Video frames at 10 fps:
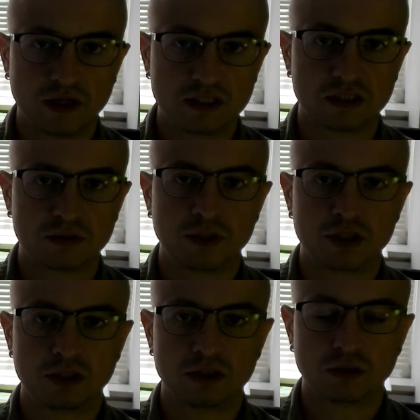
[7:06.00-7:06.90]

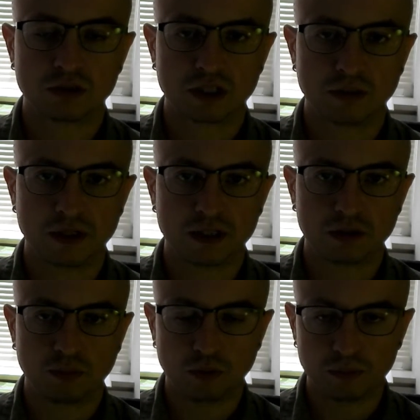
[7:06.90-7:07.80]
especially talking about the
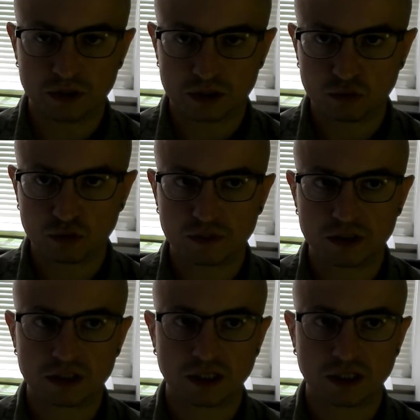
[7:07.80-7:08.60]
populist movements.